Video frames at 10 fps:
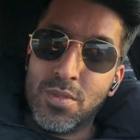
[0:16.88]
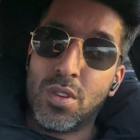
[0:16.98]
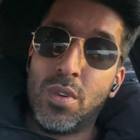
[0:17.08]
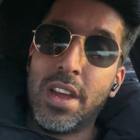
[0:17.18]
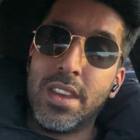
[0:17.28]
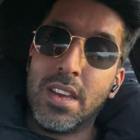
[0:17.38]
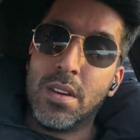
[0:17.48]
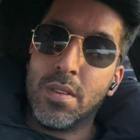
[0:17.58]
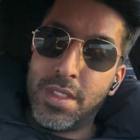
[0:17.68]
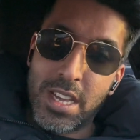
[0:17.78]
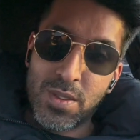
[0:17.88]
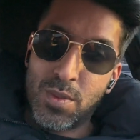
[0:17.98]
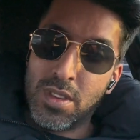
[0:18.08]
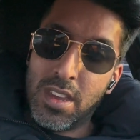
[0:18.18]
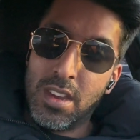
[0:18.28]
So right now,
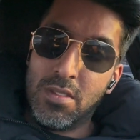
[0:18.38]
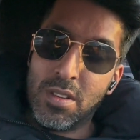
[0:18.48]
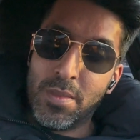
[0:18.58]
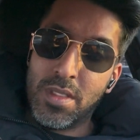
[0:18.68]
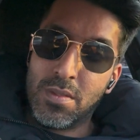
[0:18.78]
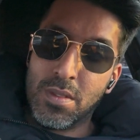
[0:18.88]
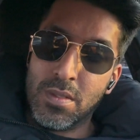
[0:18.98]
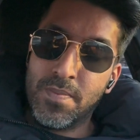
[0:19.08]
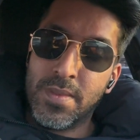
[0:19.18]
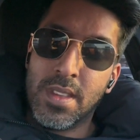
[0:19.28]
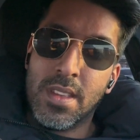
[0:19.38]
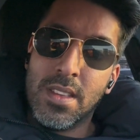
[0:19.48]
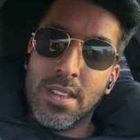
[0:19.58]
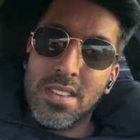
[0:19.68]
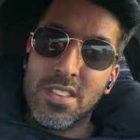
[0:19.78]
that's what you're hearing me through.
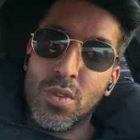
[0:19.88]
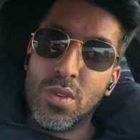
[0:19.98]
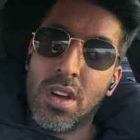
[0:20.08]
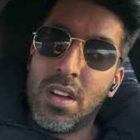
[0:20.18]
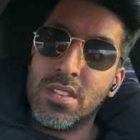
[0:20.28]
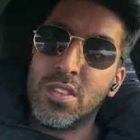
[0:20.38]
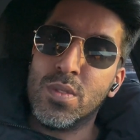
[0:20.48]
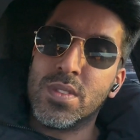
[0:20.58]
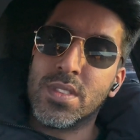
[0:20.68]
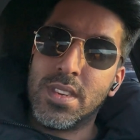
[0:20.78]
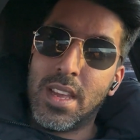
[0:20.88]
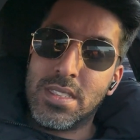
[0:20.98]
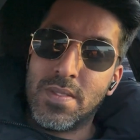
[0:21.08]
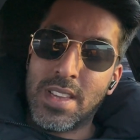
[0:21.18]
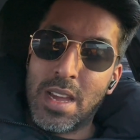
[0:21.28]
You can't use the
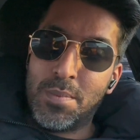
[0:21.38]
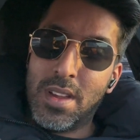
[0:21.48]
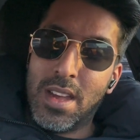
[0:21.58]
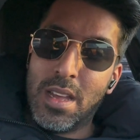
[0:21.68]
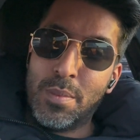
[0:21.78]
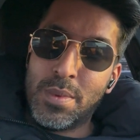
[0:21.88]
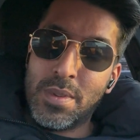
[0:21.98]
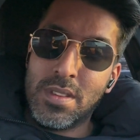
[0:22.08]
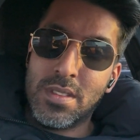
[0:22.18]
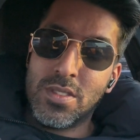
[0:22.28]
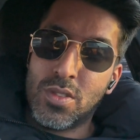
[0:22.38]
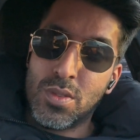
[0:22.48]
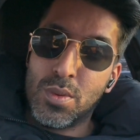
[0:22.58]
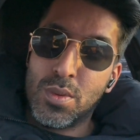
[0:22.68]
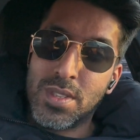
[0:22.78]
native camera app
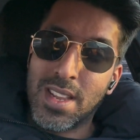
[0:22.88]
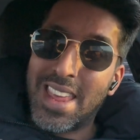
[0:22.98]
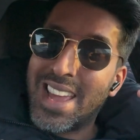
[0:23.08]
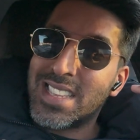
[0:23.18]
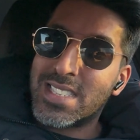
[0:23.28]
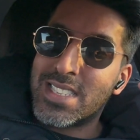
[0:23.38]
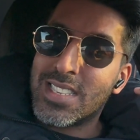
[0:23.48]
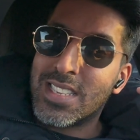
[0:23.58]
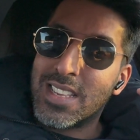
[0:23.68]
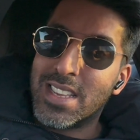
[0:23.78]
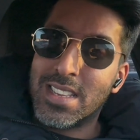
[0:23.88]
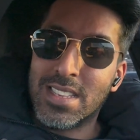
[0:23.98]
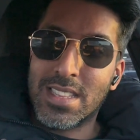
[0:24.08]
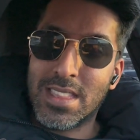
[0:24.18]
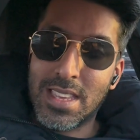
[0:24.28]
to select
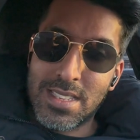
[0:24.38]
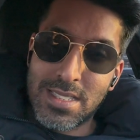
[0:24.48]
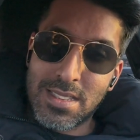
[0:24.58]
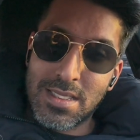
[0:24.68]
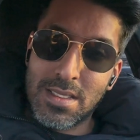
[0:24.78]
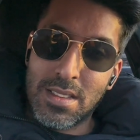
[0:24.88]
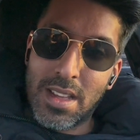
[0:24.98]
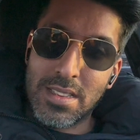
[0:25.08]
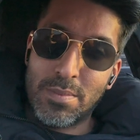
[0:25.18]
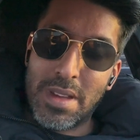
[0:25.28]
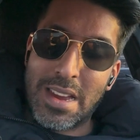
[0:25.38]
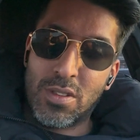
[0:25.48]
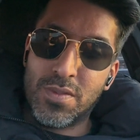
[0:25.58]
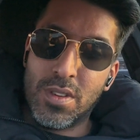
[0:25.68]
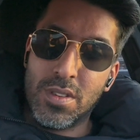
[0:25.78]
this as a
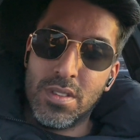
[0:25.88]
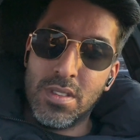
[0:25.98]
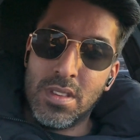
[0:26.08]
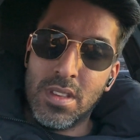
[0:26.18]
microphone.